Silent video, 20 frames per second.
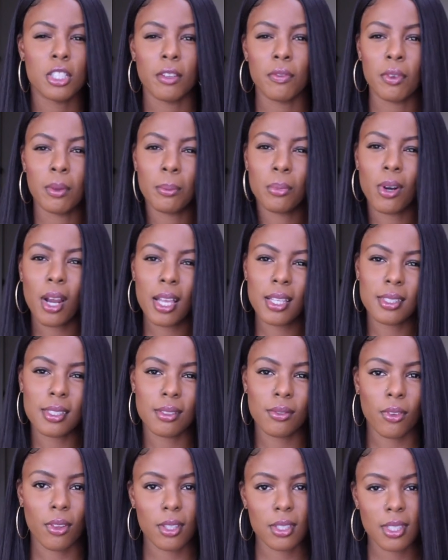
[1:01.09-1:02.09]
different
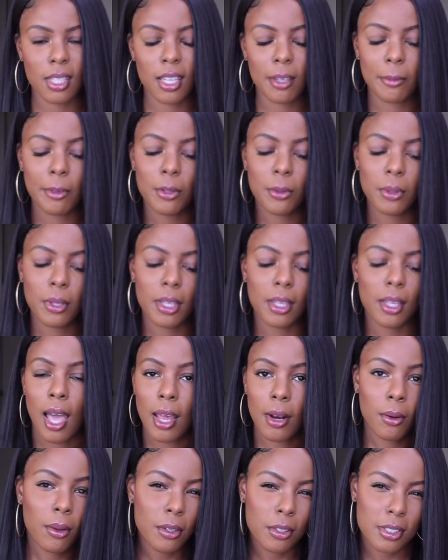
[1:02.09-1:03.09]
prices for the same unit.
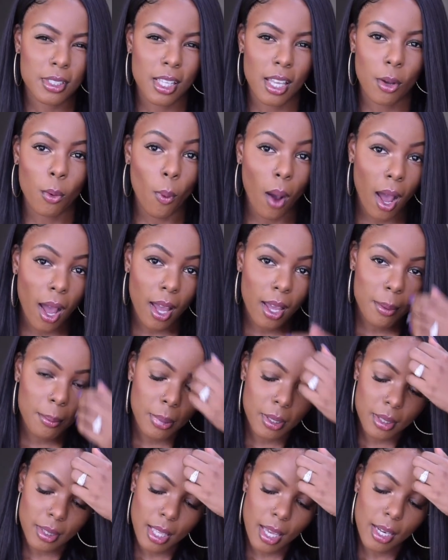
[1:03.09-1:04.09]
I don't understand why,
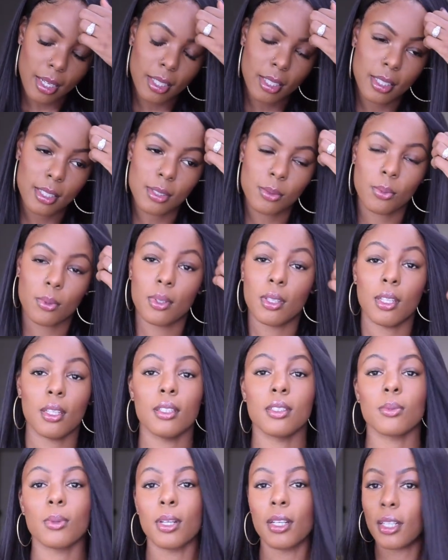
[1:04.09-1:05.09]
but it
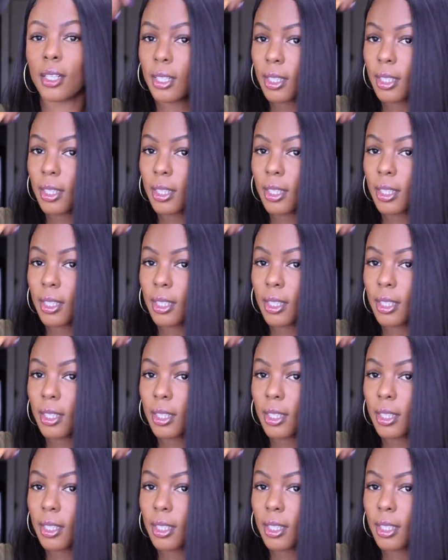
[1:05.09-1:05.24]
is what it